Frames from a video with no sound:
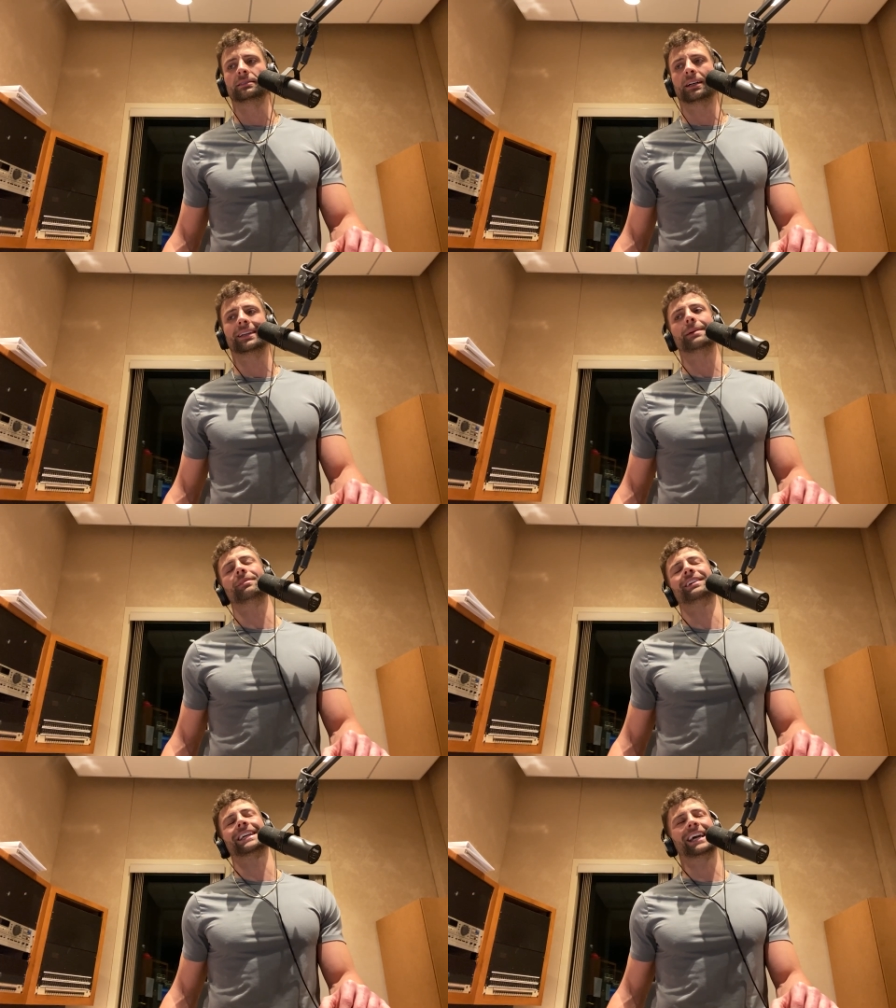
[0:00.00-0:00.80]
A name
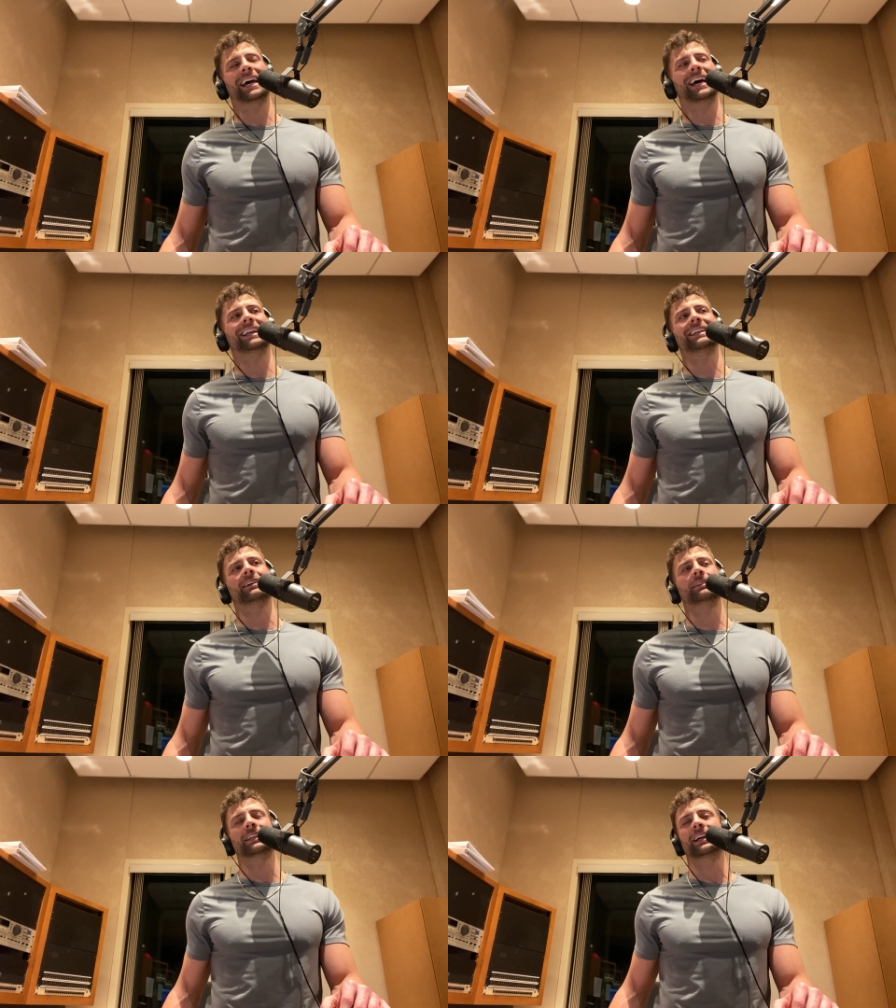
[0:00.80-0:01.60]
of a cat.
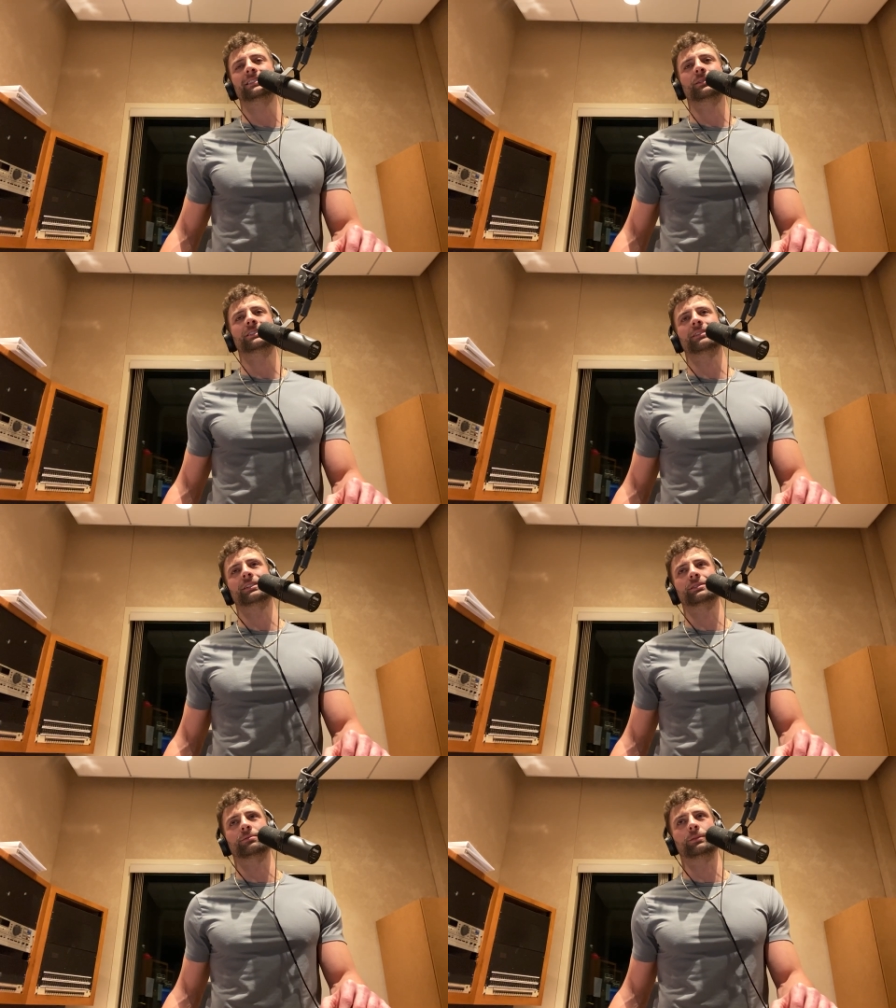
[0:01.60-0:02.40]
cat cats always have
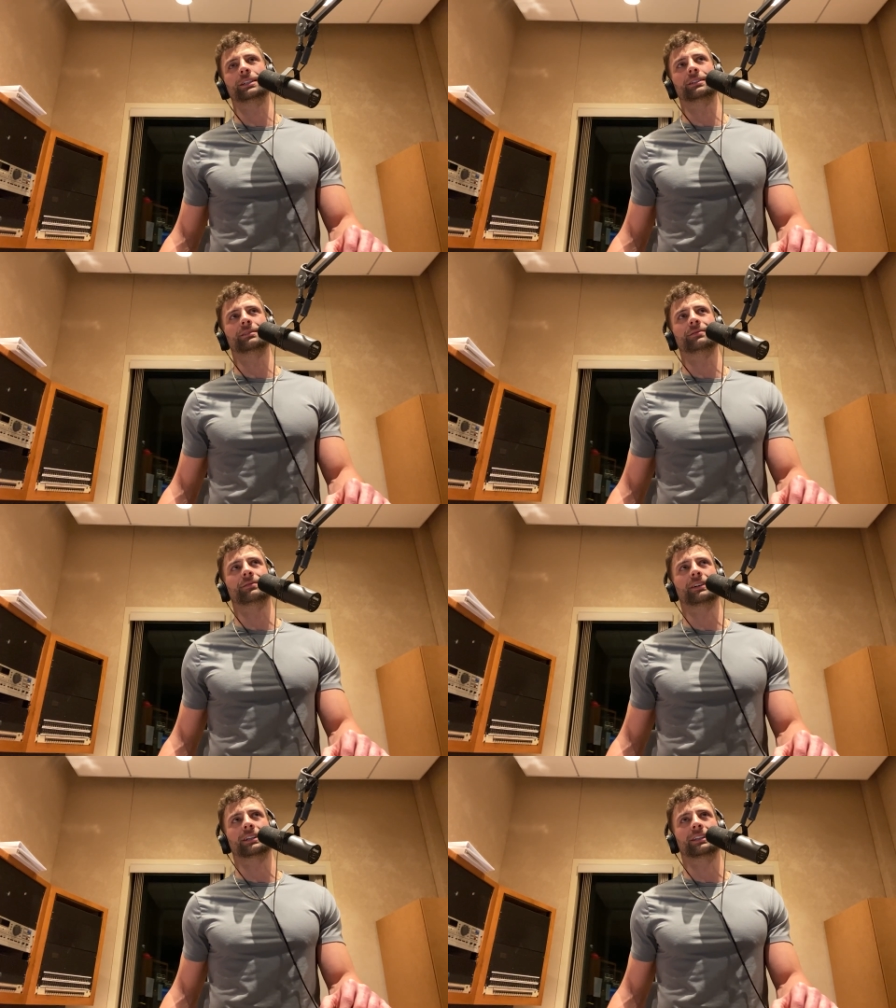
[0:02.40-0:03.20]
those weird
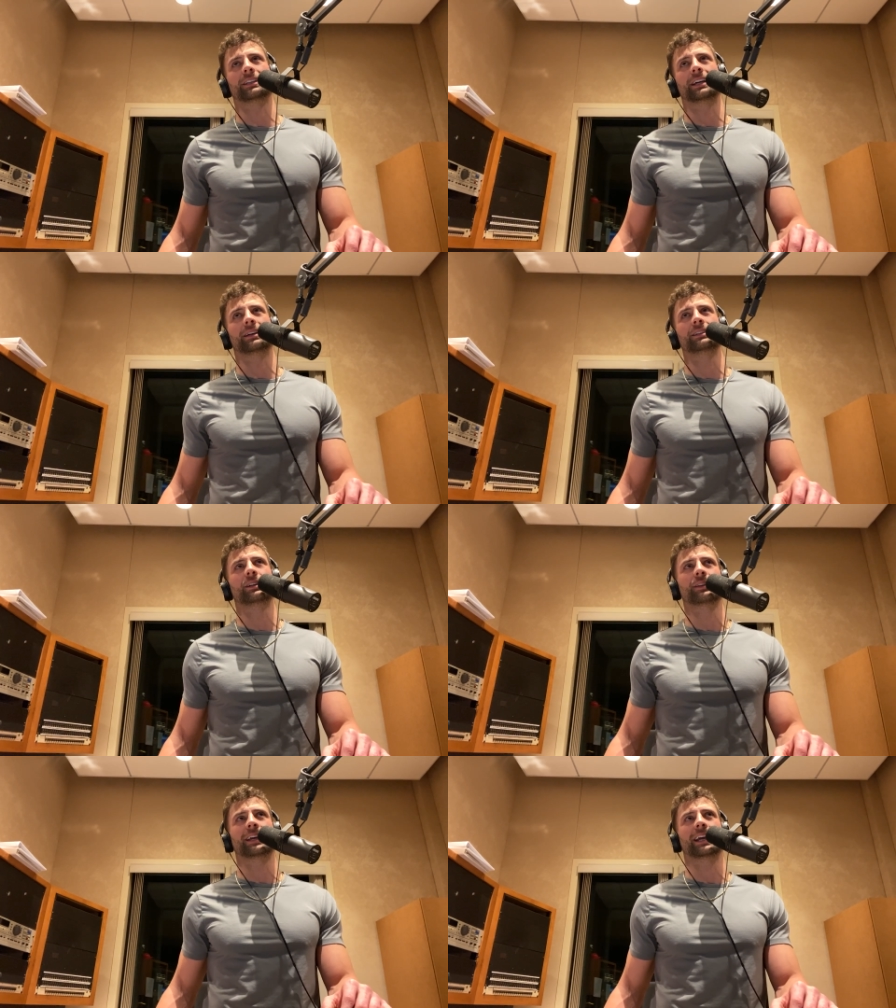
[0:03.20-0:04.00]
fucking names. You
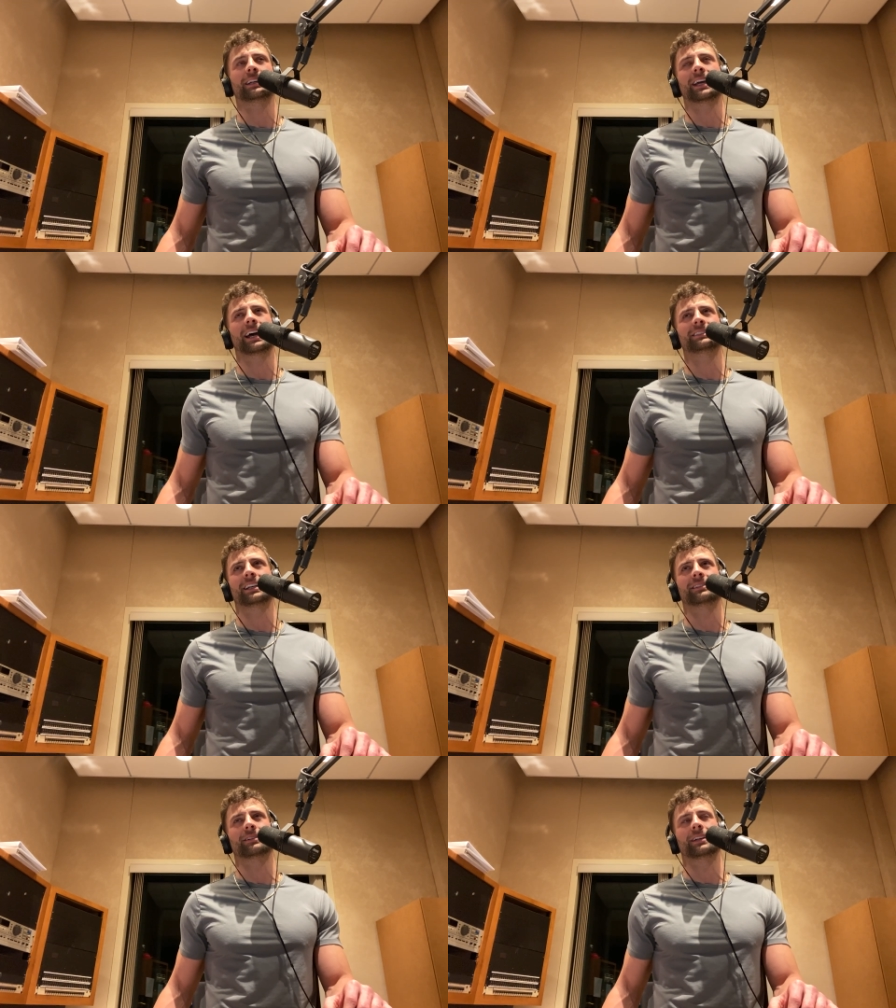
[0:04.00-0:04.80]
know, they cats
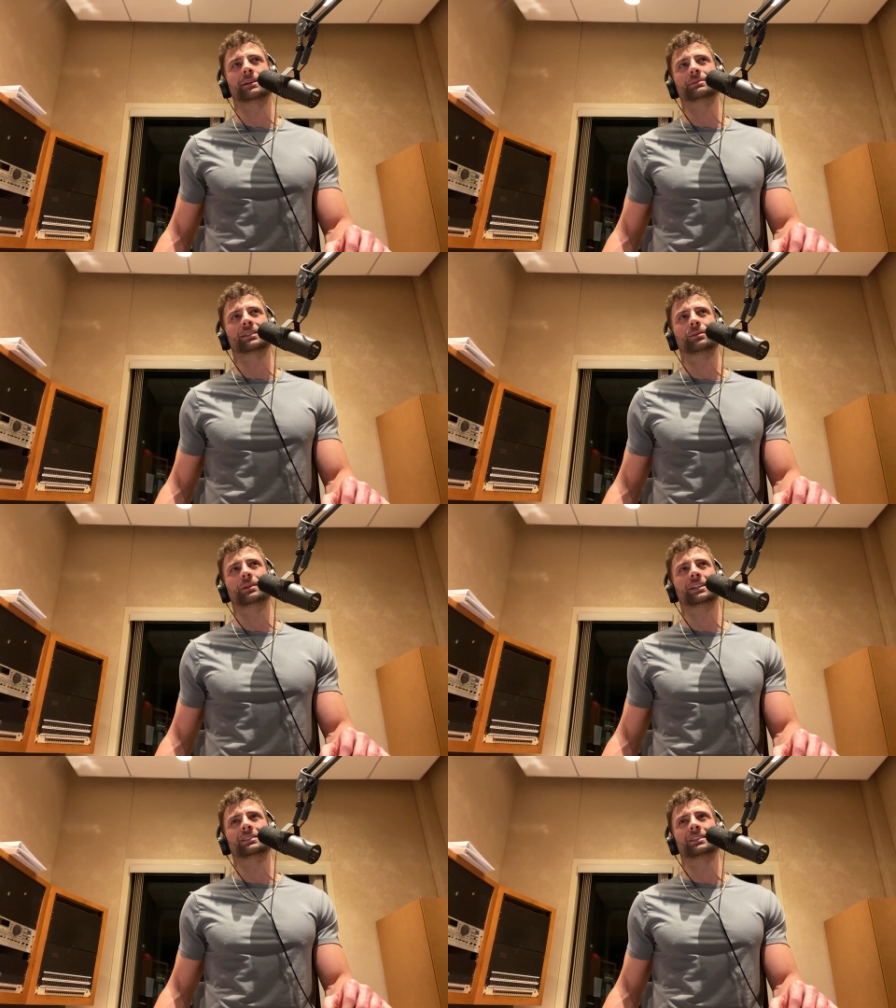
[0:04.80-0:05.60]
hate their names so
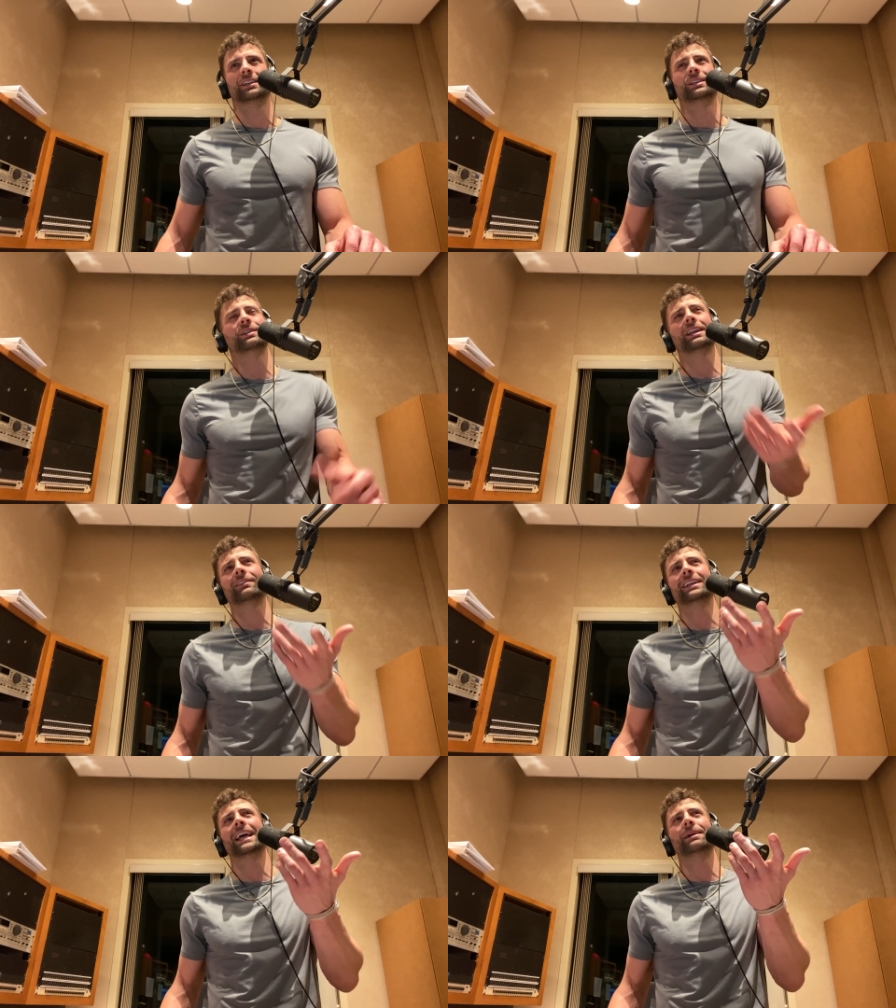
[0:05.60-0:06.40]
much. You can't
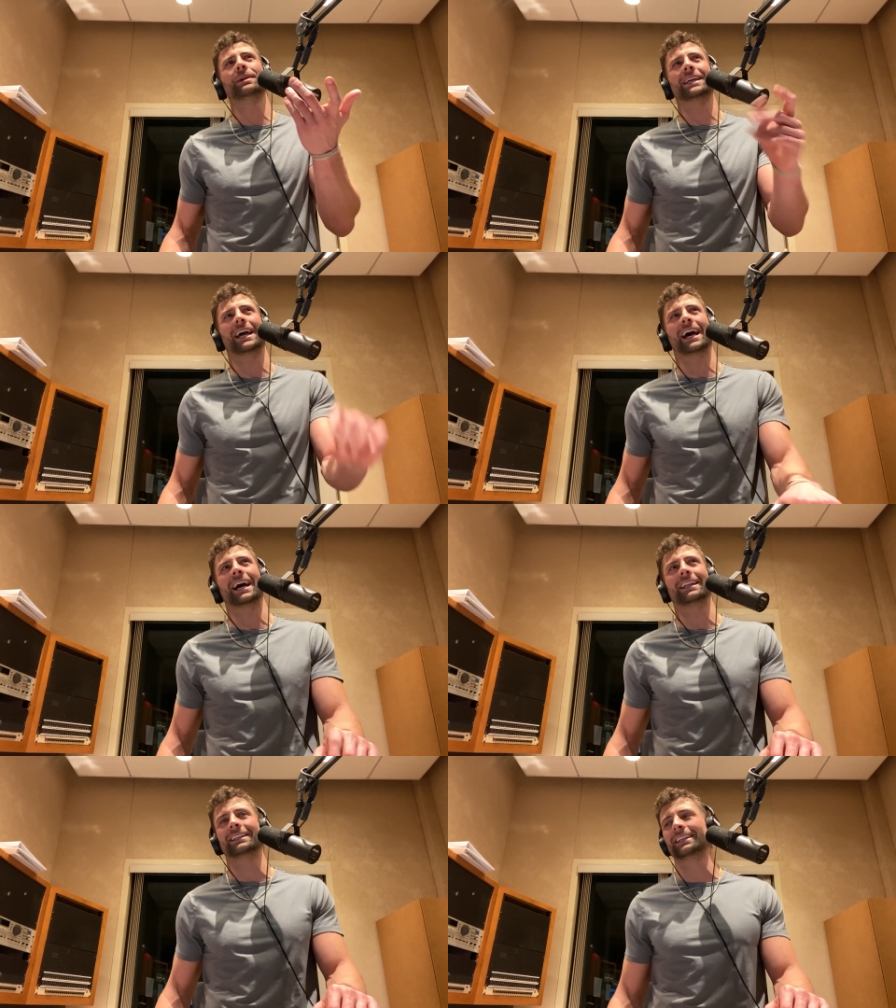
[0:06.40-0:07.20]
even name a cat.